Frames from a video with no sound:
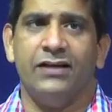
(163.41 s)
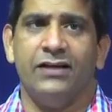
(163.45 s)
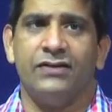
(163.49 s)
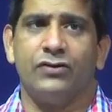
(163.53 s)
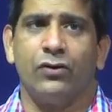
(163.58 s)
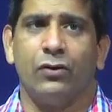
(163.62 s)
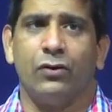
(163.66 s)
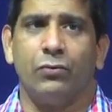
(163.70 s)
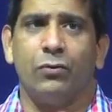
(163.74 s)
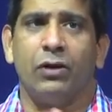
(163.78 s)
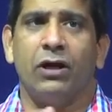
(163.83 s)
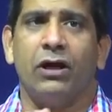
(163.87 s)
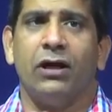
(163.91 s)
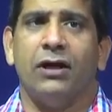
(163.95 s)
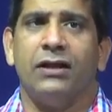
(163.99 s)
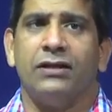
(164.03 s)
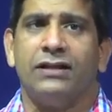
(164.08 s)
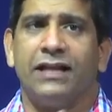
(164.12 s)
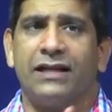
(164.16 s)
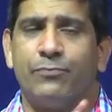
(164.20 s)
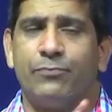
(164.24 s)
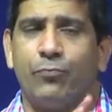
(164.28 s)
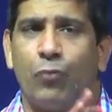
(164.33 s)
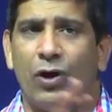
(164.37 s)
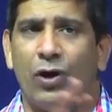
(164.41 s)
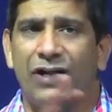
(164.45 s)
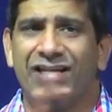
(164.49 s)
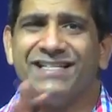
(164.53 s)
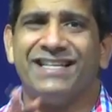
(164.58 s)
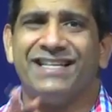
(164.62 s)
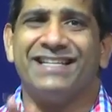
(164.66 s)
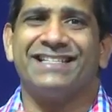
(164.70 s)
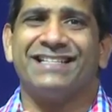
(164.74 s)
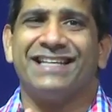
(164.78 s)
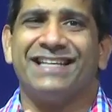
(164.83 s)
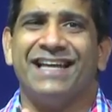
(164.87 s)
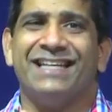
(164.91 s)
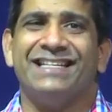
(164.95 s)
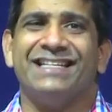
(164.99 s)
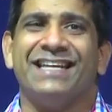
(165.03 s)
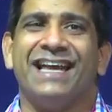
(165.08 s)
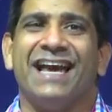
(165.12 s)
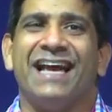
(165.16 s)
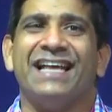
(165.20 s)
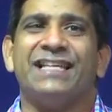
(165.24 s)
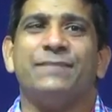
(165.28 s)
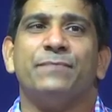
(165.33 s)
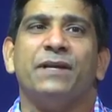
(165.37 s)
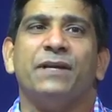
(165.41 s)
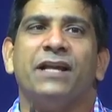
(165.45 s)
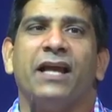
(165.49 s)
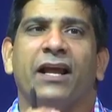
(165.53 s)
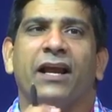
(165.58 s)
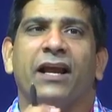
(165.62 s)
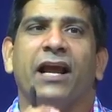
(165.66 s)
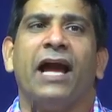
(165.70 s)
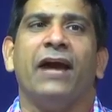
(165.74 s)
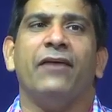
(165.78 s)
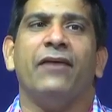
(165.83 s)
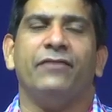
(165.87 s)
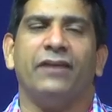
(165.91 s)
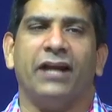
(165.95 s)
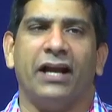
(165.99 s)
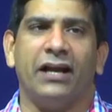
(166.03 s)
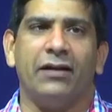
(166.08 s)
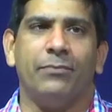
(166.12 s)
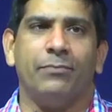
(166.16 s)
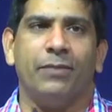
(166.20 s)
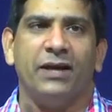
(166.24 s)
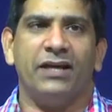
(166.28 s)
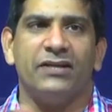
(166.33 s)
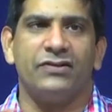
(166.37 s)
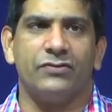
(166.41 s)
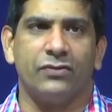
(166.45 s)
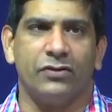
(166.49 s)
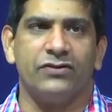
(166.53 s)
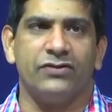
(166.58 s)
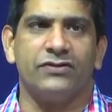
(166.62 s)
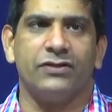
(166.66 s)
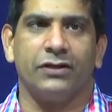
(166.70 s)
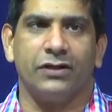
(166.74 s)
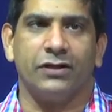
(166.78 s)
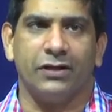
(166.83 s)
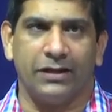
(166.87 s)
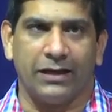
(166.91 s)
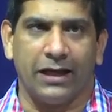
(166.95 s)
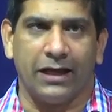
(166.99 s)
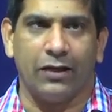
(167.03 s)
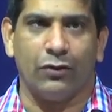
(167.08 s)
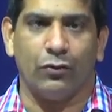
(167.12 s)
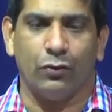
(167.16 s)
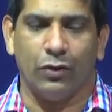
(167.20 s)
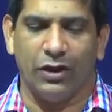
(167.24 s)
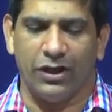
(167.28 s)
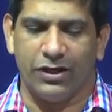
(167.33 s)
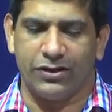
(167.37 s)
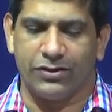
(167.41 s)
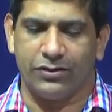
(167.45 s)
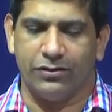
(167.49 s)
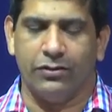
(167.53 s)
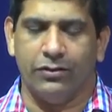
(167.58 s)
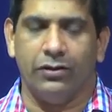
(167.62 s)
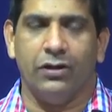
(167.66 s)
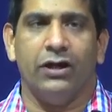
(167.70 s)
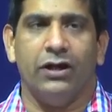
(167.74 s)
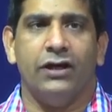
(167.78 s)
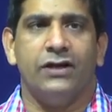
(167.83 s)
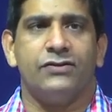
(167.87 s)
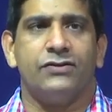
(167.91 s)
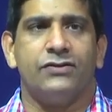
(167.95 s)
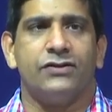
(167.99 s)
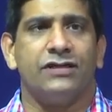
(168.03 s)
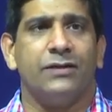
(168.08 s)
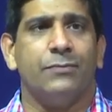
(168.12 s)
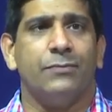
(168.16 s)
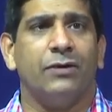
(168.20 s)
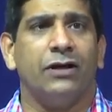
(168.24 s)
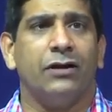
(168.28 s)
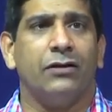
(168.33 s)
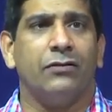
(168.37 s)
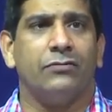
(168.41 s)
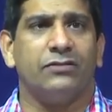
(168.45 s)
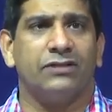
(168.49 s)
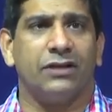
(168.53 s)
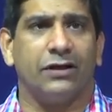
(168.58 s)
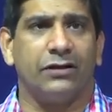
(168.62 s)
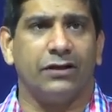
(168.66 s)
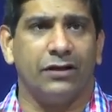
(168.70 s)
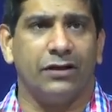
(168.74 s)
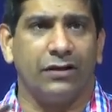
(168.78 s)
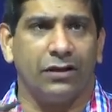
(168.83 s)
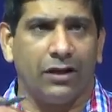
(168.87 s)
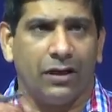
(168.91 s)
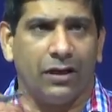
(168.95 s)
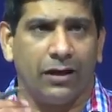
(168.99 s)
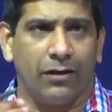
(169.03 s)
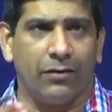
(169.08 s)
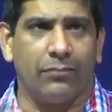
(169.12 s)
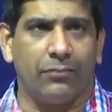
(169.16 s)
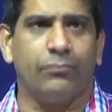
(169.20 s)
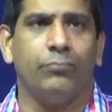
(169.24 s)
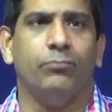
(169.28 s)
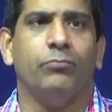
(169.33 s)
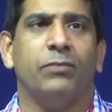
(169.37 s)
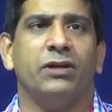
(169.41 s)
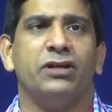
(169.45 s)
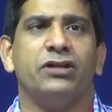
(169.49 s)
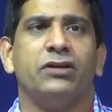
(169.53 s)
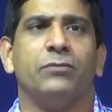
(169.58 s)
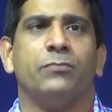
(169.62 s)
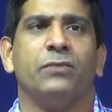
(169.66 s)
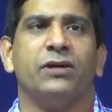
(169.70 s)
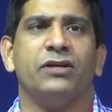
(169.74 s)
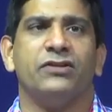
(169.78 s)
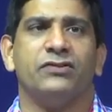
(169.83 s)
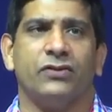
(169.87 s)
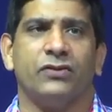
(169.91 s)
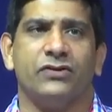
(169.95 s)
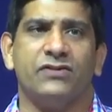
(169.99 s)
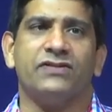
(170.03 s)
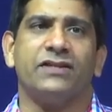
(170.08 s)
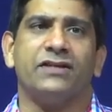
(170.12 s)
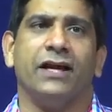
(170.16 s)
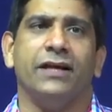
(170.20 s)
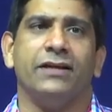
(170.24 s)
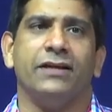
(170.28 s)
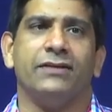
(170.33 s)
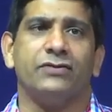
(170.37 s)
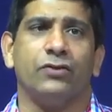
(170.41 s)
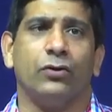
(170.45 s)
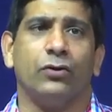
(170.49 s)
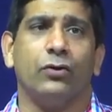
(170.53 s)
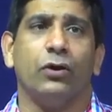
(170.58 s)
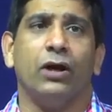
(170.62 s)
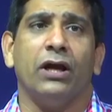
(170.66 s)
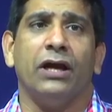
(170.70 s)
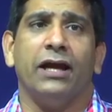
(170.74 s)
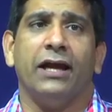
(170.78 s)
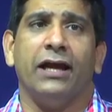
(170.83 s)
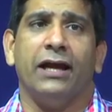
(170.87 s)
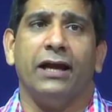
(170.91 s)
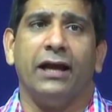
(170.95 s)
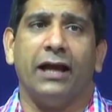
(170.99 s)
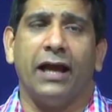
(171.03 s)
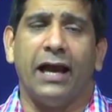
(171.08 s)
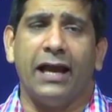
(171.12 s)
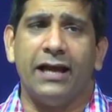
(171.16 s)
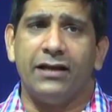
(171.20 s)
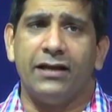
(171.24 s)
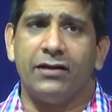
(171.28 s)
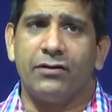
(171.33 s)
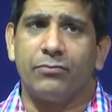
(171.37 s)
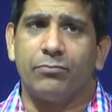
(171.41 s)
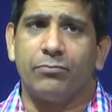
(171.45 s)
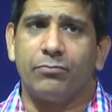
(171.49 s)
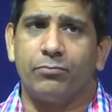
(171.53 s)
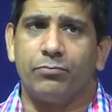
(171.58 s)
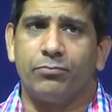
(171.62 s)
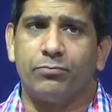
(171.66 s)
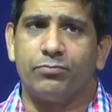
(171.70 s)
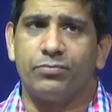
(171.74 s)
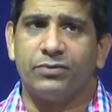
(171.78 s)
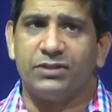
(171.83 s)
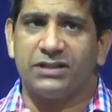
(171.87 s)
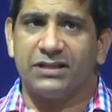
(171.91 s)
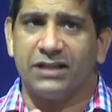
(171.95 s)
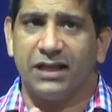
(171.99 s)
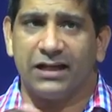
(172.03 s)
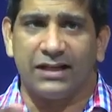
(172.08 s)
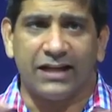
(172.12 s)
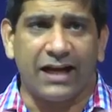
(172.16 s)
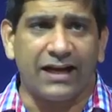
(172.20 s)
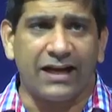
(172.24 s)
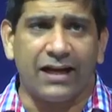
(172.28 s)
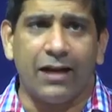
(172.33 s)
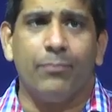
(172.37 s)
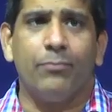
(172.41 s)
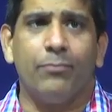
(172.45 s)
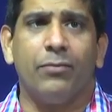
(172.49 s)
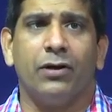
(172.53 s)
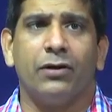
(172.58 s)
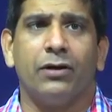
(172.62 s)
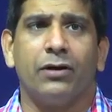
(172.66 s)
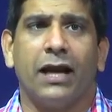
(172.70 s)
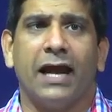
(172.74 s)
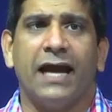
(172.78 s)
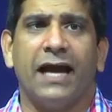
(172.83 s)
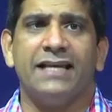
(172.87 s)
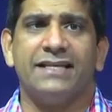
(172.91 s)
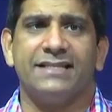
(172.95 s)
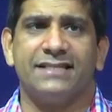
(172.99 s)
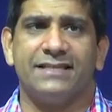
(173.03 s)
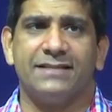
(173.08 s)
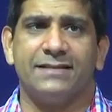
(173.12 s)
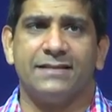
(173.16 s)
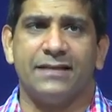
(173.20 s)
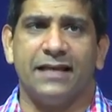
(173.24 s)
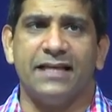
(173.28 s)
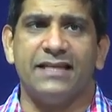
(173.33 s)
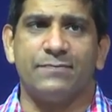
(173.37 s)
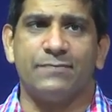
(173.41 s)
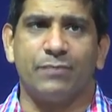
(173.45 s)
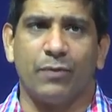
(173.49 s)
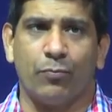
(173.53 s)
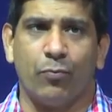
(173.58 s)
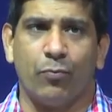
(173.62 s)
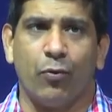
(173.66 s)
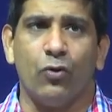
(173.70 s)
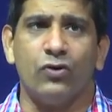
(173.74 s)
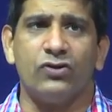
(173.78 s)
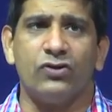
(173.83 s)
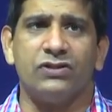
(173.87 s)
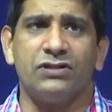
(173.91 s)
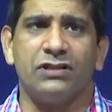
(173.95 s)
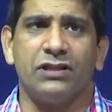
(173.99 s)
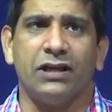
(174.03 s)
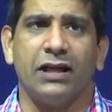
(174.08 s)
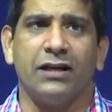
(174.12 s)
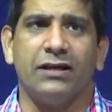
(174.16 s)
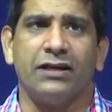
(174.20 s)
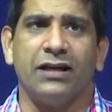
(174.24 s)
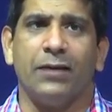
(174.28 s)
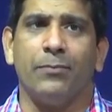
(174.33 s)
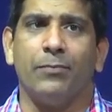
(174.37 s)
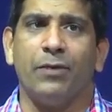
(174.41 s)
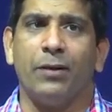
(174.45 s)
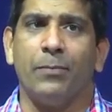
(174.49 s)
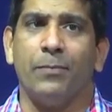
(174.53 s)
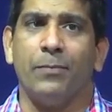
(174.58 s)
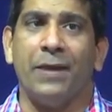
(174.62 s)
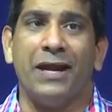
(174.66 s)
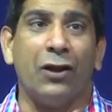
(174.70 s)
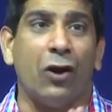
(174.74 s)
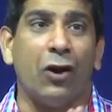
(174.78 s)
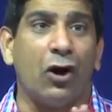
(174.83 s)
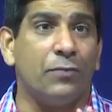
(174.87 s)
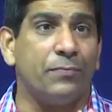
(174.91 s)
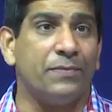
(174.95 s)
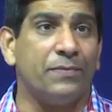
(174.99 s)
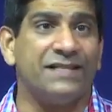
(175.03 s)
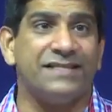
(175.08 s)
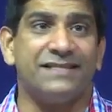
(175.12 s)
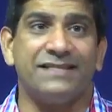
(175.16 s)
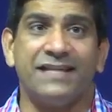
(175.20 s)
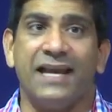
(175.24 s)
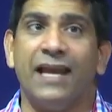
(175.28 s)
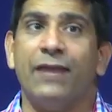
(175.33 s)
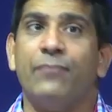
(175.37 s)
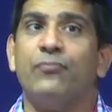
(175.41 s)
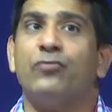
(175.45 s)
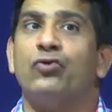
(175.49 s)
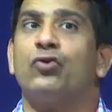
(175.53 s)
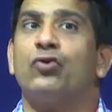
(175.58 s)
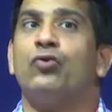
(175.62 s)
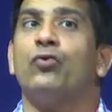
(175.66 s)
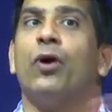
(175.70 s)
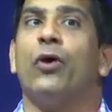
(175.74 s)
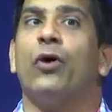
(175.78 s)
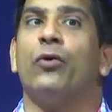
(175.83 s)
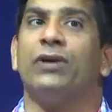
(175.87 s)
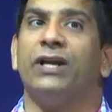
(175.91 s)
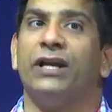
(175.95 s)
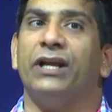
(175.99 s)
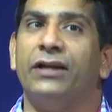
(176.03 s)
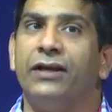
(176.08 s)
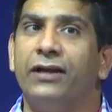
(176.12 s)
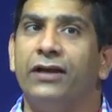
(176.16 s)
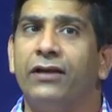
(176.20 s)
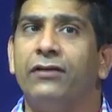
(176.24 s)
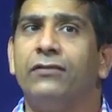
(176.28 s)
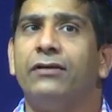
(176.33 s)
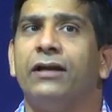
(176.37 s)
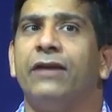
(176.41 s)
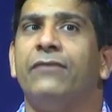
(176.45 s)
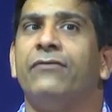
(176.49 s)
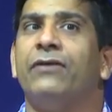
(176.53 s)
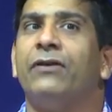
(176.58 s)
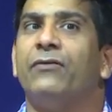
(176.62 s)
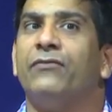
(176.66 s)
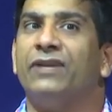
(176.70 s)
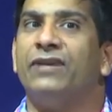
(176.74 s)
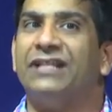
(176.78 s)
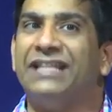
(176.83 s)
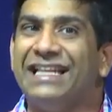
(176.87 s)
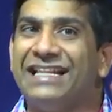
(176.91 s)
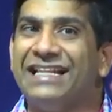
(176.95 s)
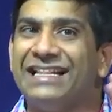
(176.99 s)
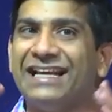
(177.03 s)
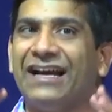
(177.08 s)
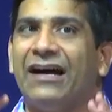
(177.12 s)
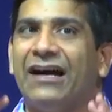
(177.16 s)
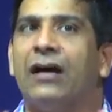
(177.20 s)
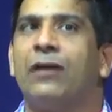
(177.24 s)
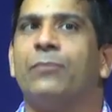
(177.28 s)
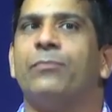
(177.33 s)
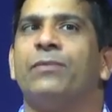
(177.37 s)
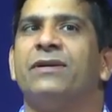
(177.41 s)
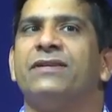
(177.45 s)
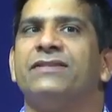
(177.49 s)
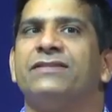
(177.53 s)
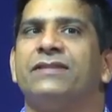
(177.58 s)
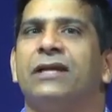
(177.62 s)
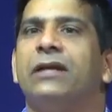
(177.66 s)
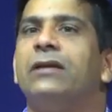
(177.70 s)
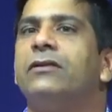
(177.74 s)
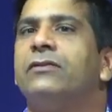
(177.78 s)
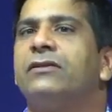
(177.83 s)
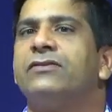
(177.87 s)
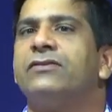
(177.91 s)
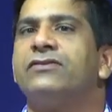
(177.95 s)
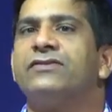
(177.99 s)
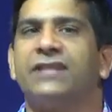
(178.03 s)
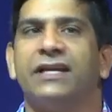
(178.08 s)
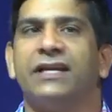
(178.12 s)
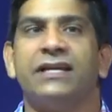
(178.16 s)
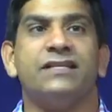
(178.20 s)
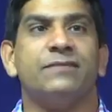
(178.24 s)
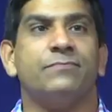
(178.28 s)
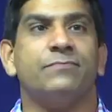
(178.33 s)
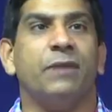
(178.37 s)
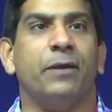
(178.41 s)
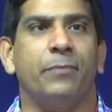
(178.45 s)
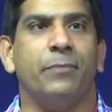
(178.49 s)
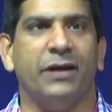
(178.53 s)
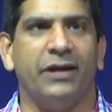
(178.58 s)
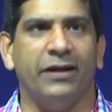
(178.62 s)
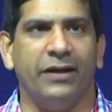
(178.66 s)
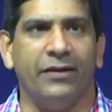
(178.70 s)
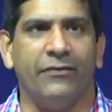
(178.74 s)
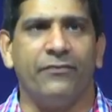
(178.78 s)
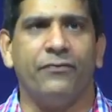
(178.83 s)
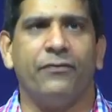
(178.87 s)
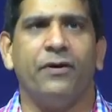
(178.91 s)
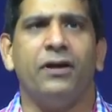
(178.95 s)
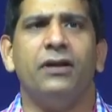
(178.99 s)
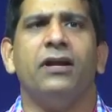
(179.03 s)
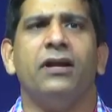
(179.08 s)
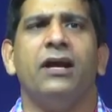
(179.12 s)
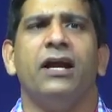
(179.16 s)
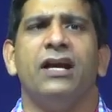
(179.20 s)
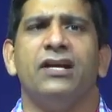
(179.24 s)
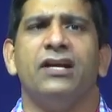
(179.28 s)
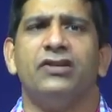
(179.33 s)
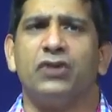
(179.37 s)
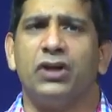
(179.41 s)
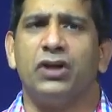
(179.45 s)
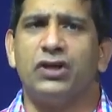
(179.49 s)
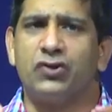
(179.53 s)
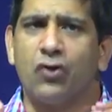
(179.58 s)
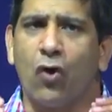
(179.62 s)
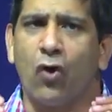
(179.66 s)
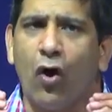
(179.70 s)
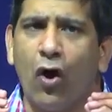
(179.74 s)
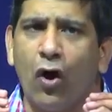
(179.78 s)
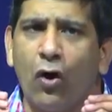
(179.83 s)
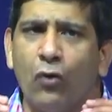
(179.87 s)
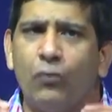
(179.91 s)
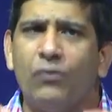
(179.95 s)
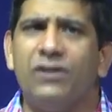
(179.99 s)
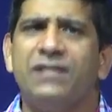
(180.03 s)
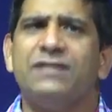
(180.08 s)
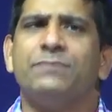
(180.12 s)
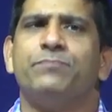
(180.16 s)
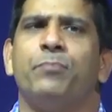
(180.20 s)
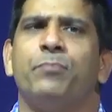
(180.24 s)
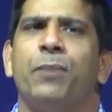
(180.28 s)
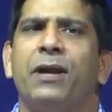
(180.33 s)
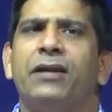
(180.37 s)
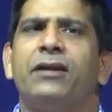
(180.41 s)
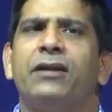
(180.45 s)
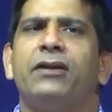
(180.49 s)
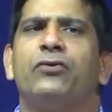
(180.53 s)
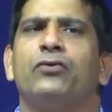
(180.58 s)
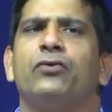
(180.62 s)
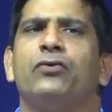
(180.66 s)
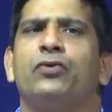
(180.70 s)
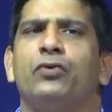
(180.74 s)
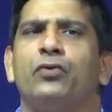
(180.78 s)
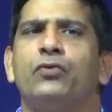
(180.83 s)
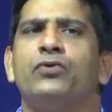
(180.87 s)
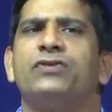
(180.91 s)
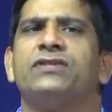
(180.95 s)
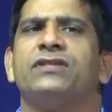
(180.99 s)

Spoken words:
So that 0.6 kg has been arrived at based on certain calculation. So similar certain measurements on site. So and that number is proposed. That number may not be same throughout India. Even within the urban centers, things may be different. So it's always better to do